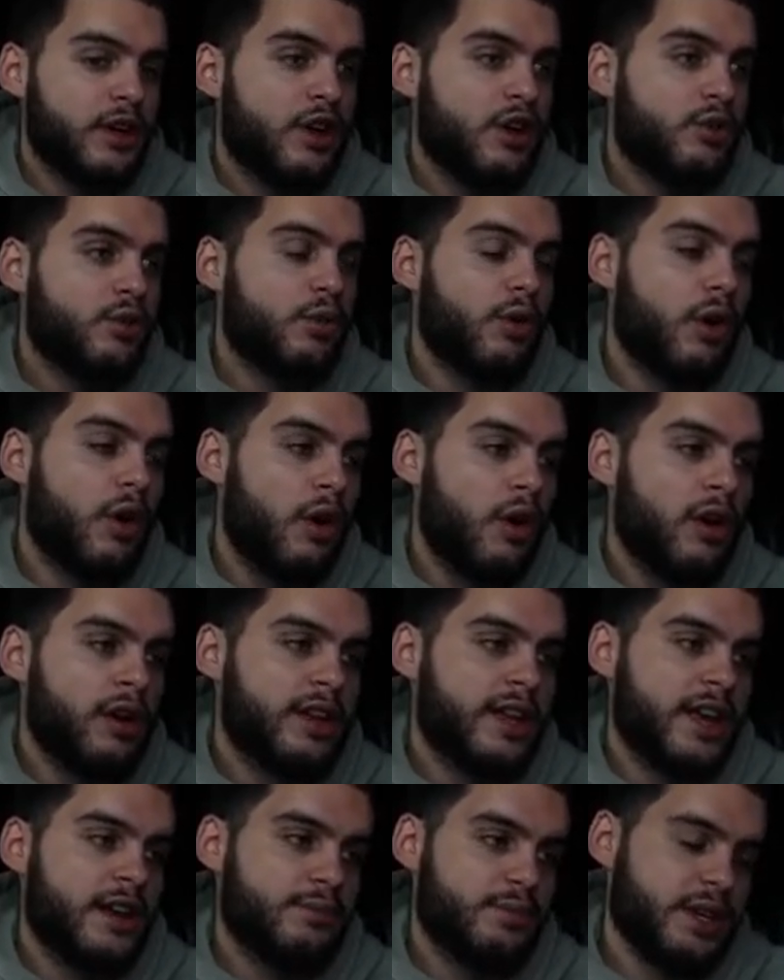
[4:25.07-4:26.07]
will all,
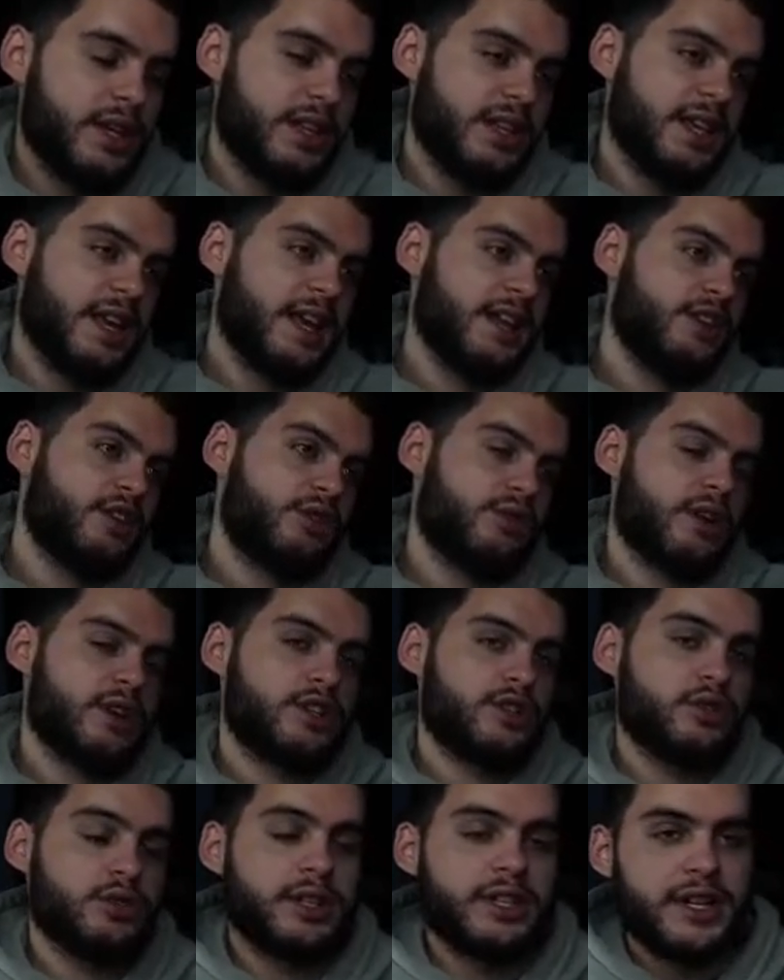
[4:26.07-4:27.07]
again, be in the eighty
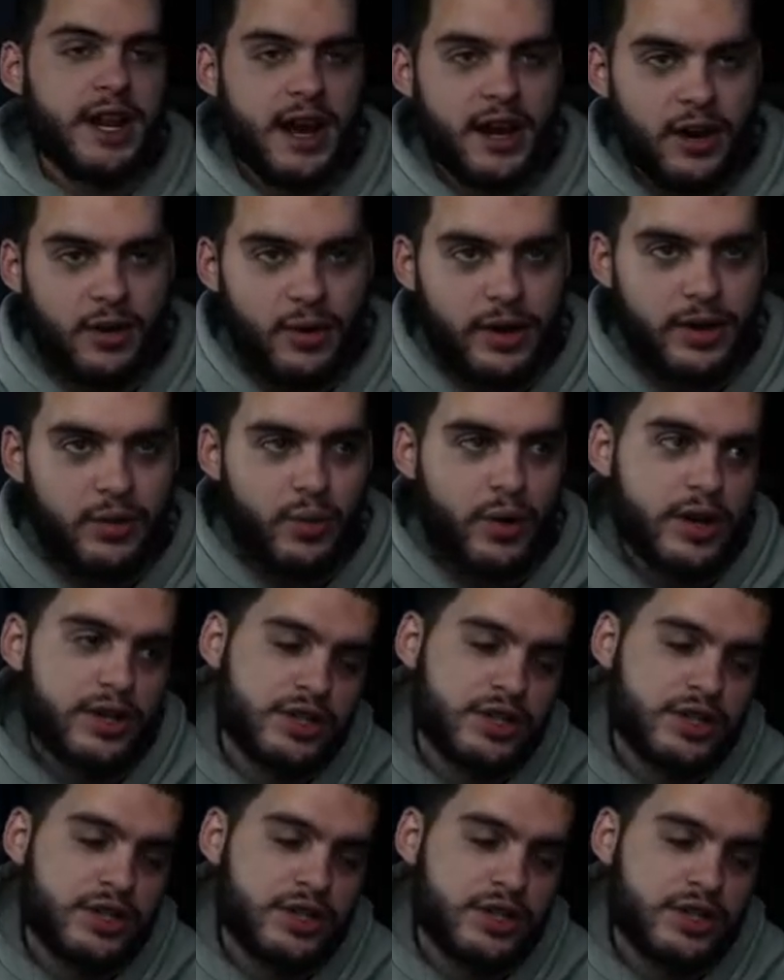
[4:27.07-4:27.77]
threshold and not go anywhere.